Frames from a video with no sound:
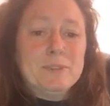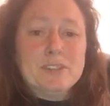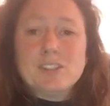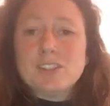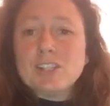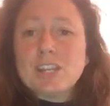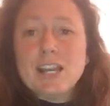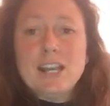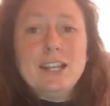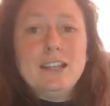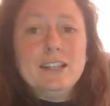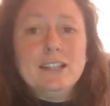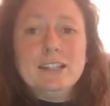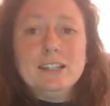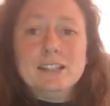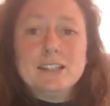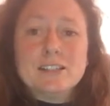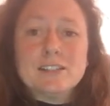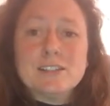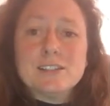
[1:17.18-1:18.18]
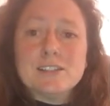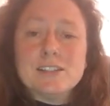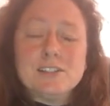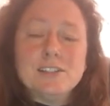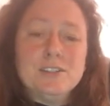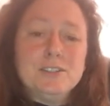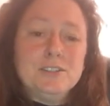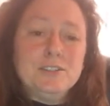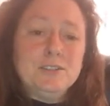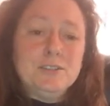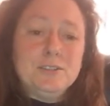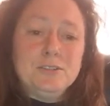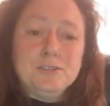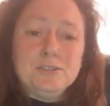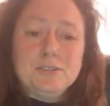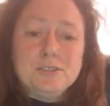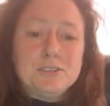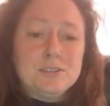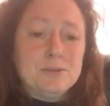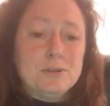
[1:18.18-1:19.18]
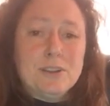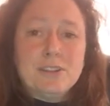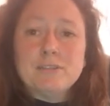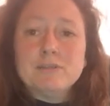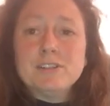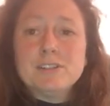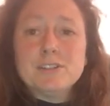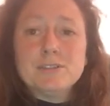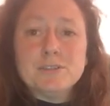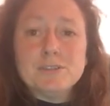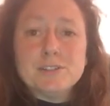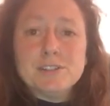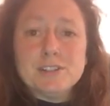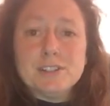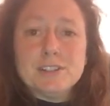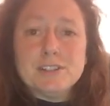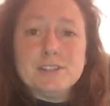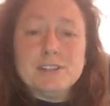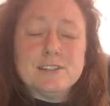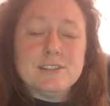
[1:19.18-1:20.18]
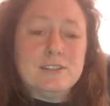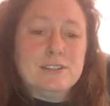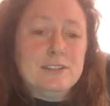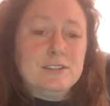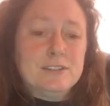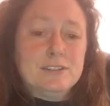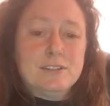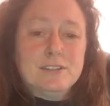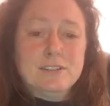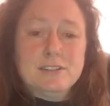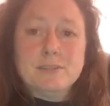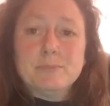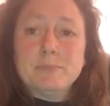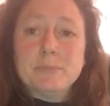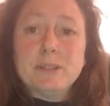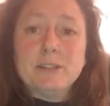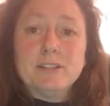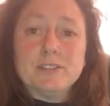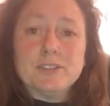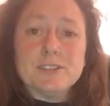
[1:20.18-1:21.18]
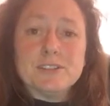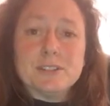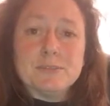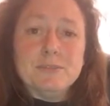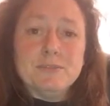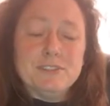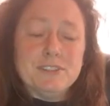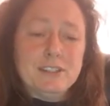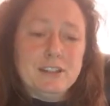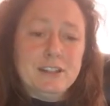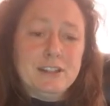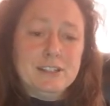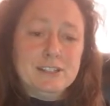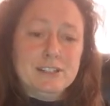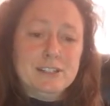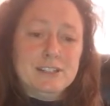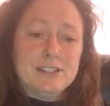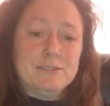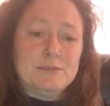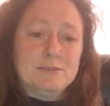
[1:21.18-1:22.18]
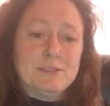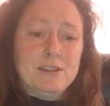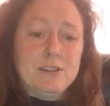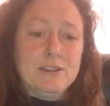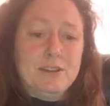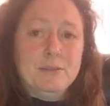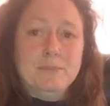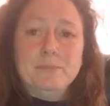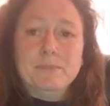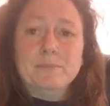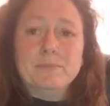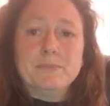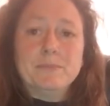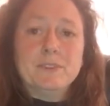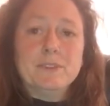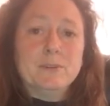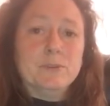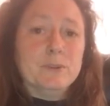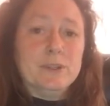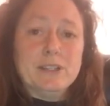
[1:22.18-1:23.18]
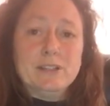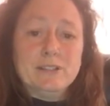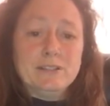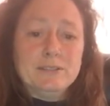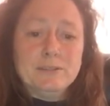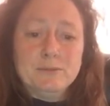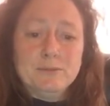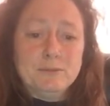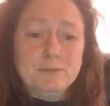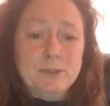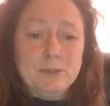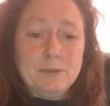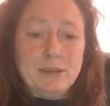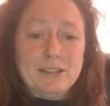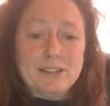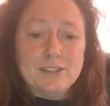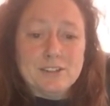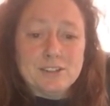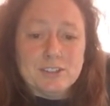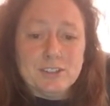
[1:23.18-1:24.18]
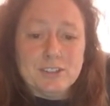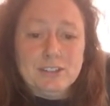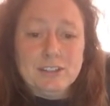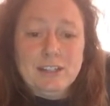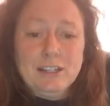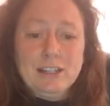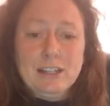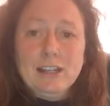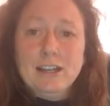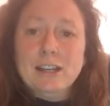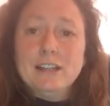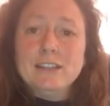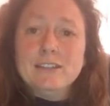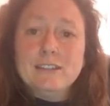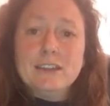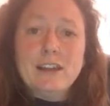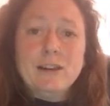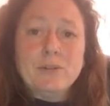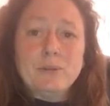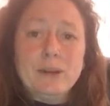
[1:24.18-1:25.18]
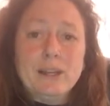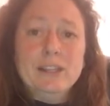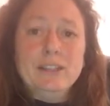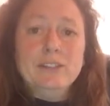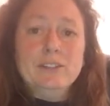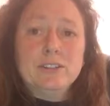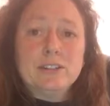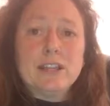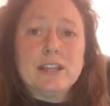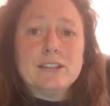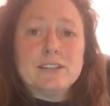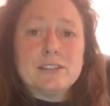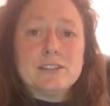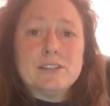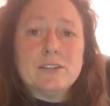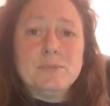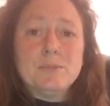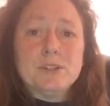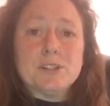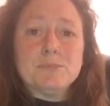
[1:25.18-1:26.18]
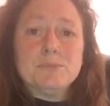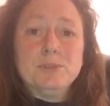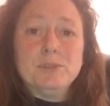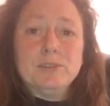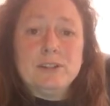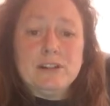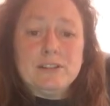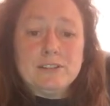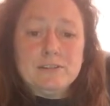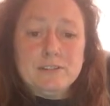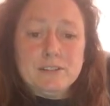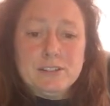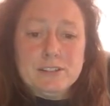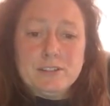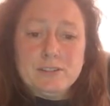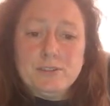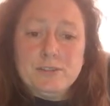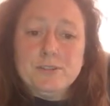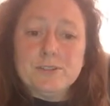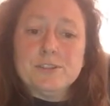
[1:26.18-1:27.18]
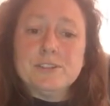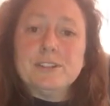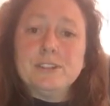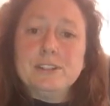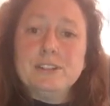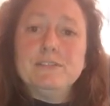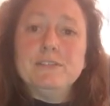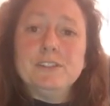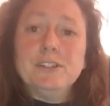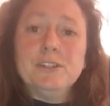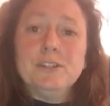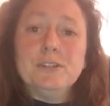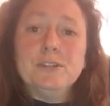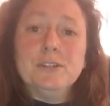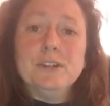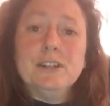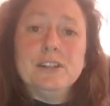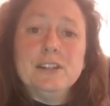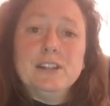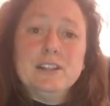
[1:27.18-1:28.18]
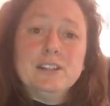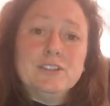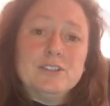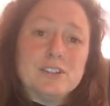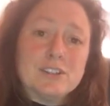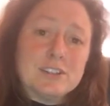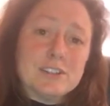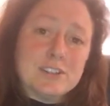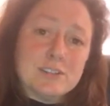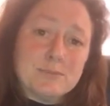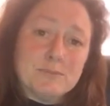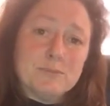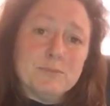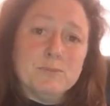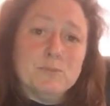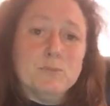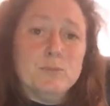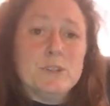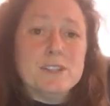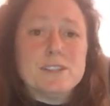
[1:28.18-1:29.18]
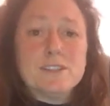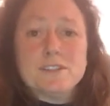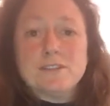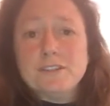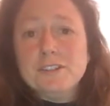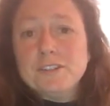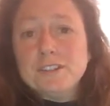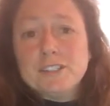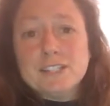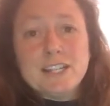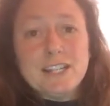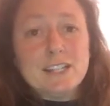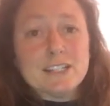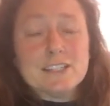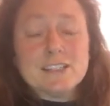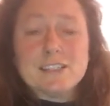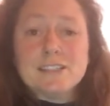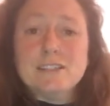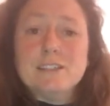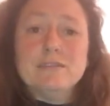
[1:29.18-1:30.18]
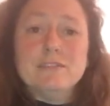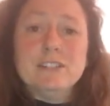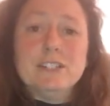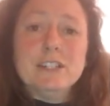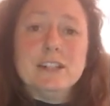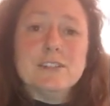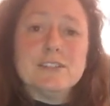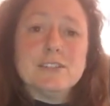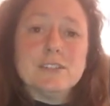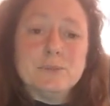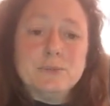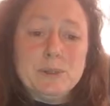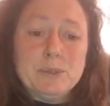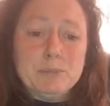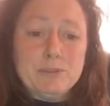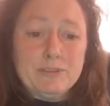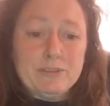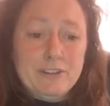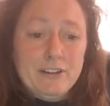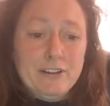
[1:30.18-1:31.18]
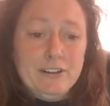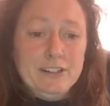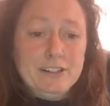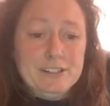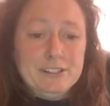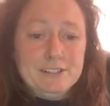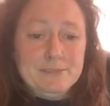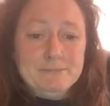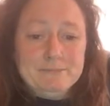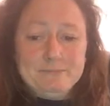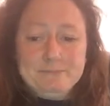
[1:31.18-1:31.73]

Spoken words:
share links to other resources that build on some of the ideas that we mention. And in that way, you'll get so much more out of this course than if you just whiz through the texts and the videos that we provide.